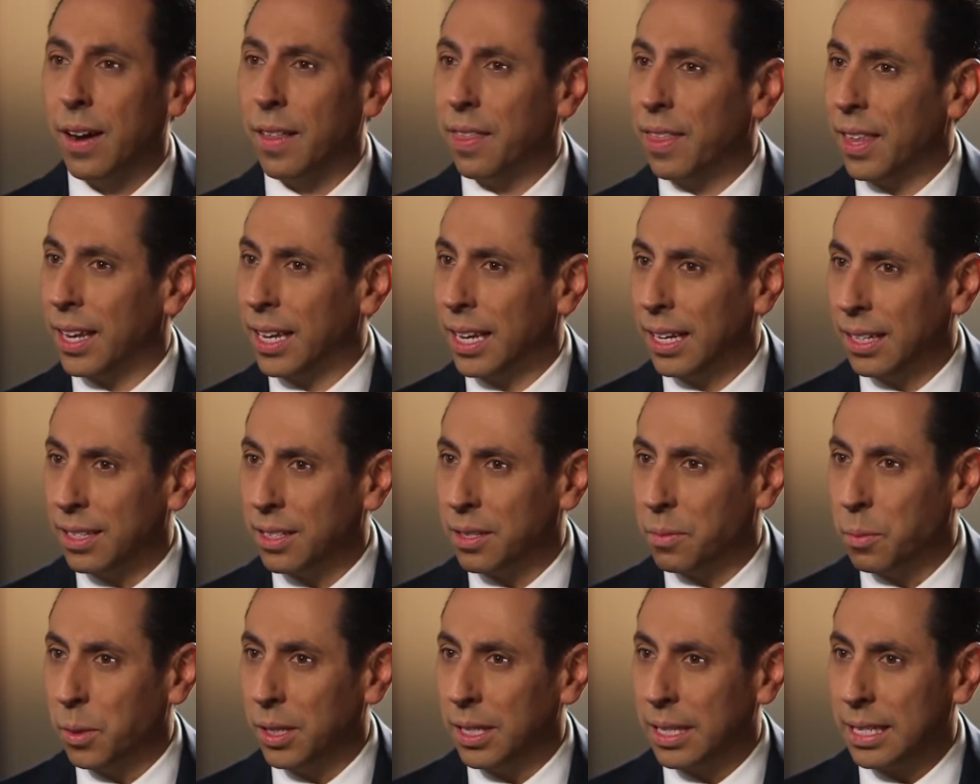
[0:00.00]
I think
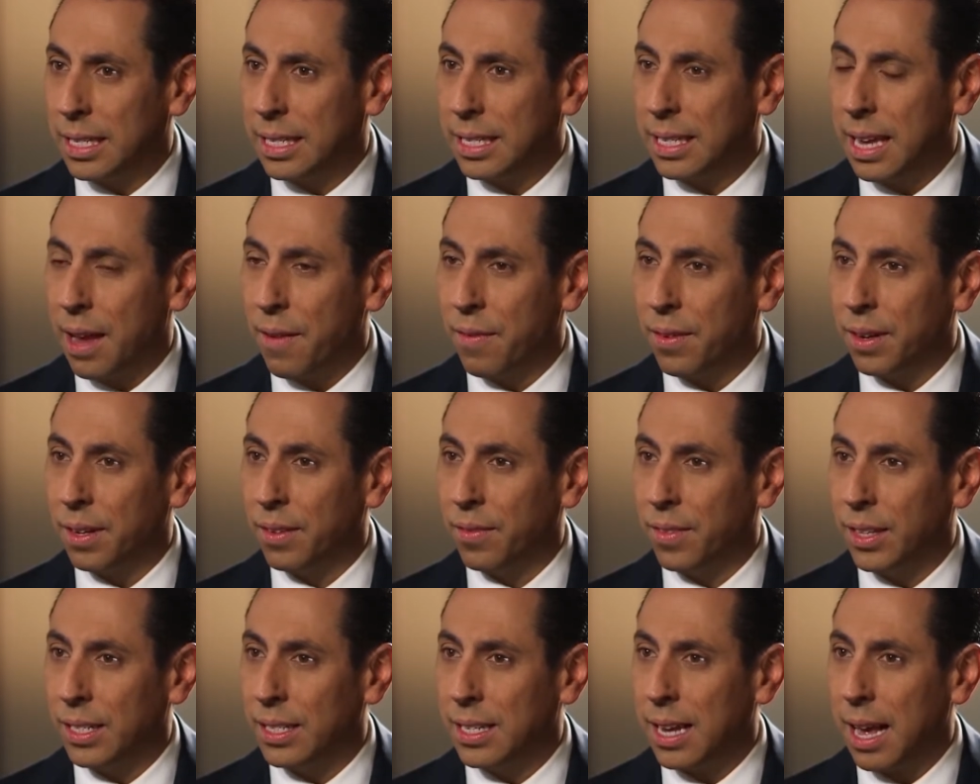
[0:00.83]
it's, what, 7
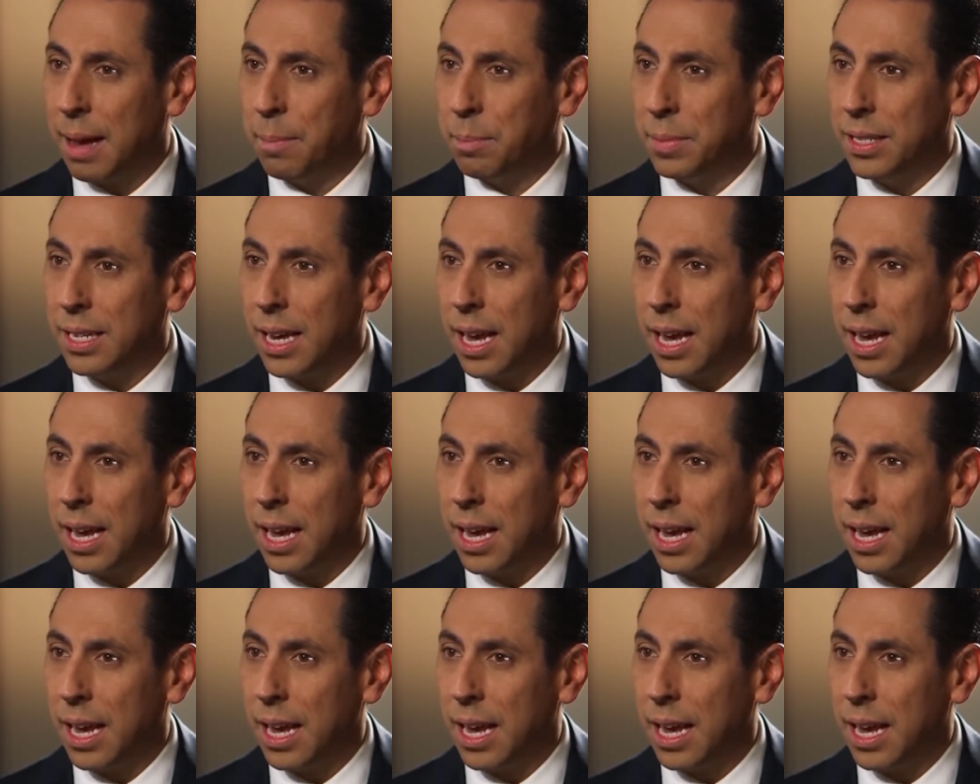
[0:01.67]
of the top